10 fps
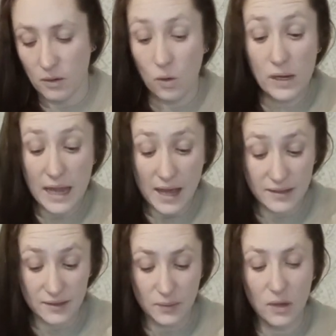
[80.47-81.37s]
Oh
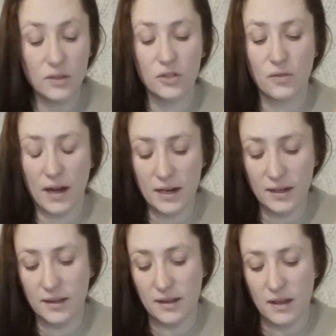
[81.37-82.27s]
yes, so we've got
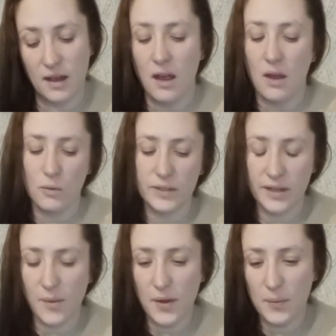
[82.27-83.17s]
strength. What's
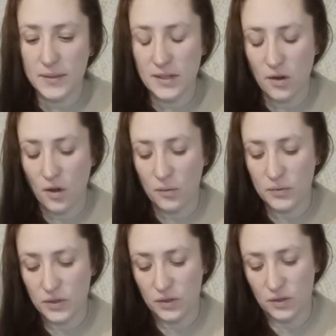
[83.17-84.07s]
coming up as an
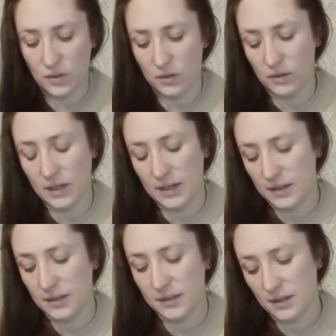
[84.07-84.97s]
obstacle
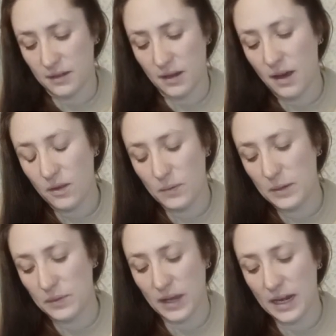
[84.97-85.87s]
is other
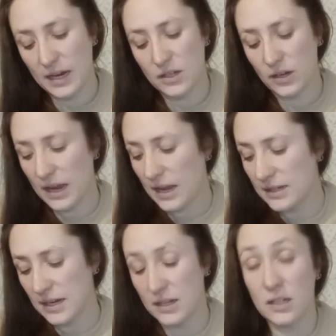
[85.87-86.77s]
people getting into your
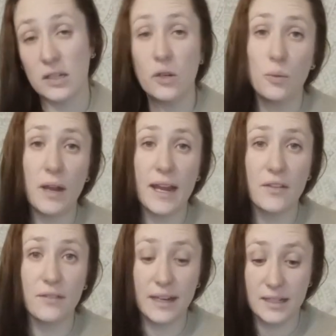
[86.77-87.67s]
head and you're playing
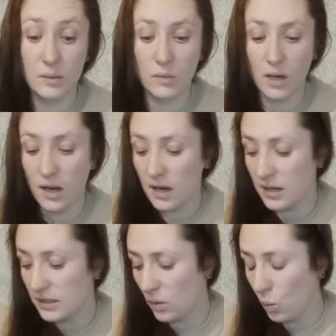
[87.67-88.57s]
the victim
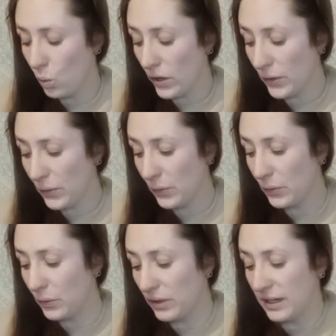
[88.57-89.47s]
card.
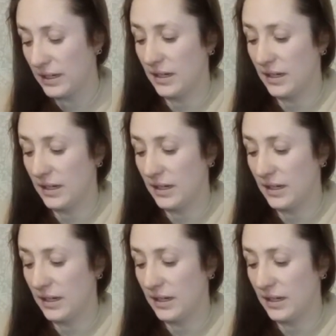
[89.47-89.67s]
Woo!